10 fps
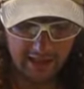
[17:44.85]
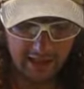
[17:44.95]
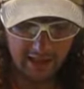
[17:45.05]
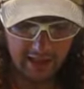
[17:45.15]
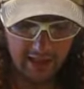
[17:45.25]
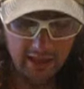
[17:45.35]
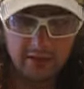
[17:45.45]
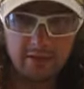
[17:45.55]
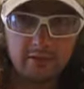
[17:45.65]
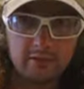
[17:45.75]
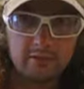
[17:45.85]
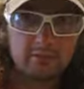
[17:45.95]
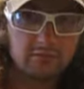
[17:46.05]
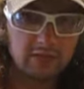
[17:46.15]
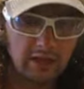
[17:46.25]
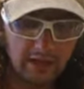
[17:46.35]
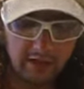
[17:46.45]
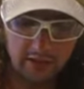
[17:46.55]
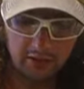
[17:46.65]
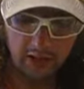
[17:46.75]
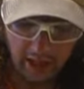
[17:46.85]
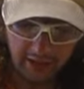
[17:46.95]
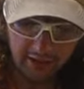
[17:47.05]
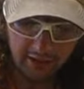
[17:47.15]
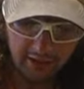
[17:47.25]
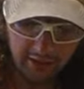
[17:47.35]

a like a light gun